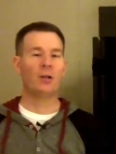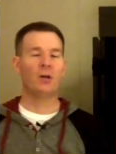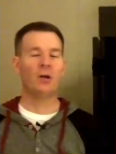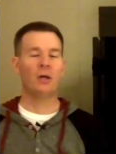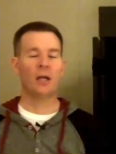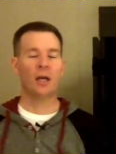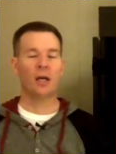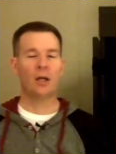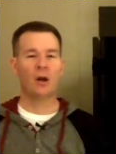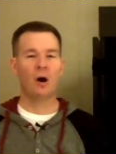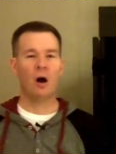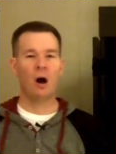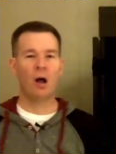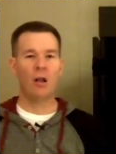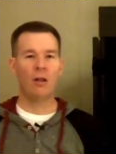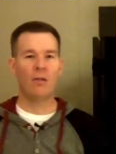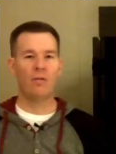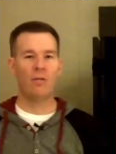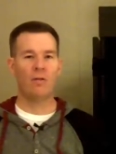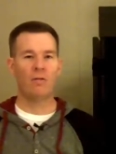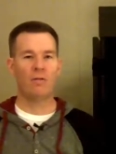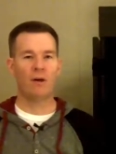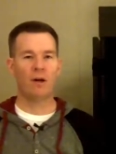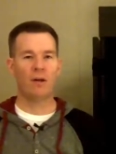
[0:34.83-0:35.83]
look at all
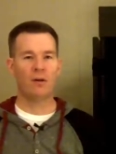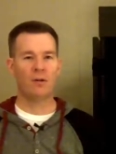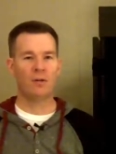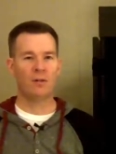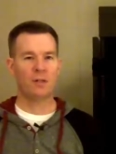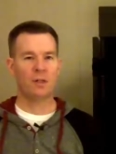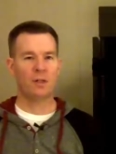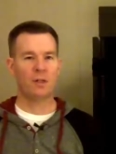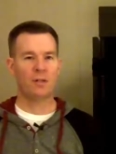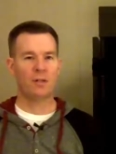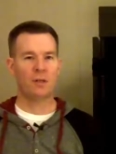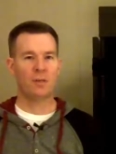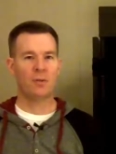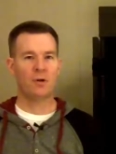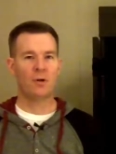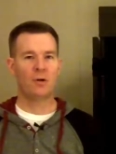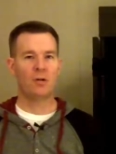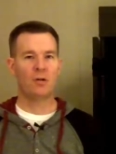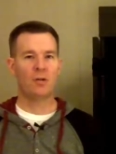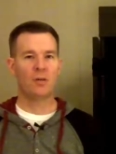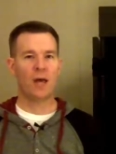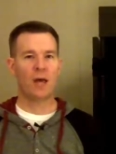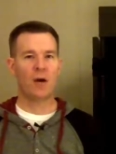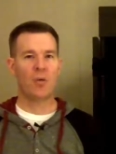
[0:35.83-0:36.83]
of the vendors and
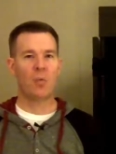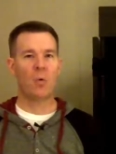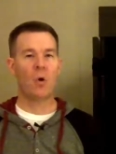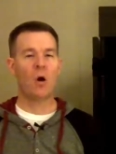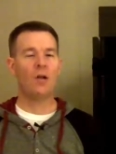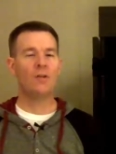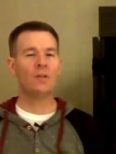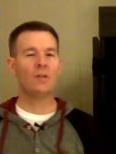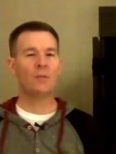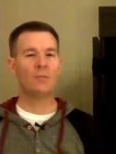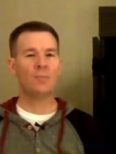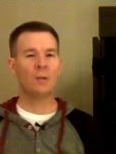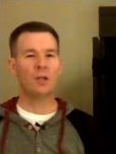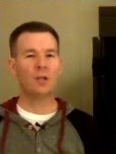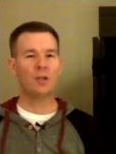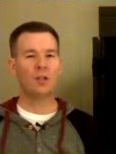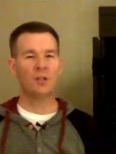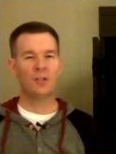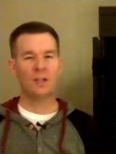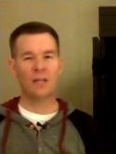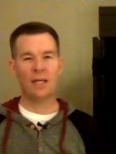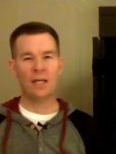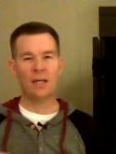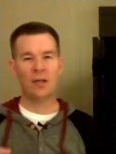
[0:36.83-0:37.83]
exhibitors that want to be
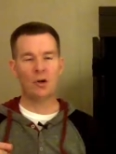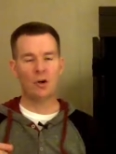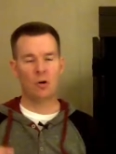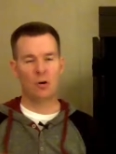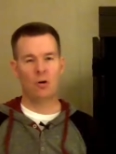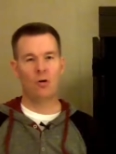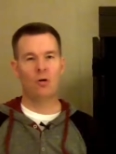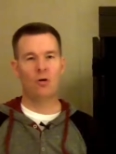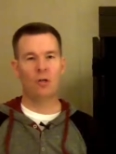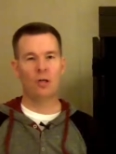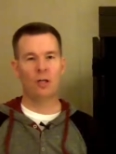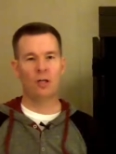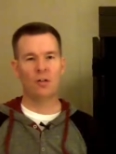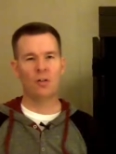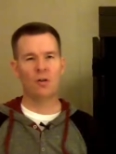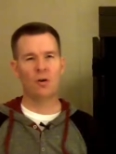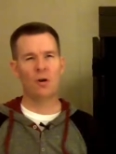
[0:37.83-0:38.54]
seen early.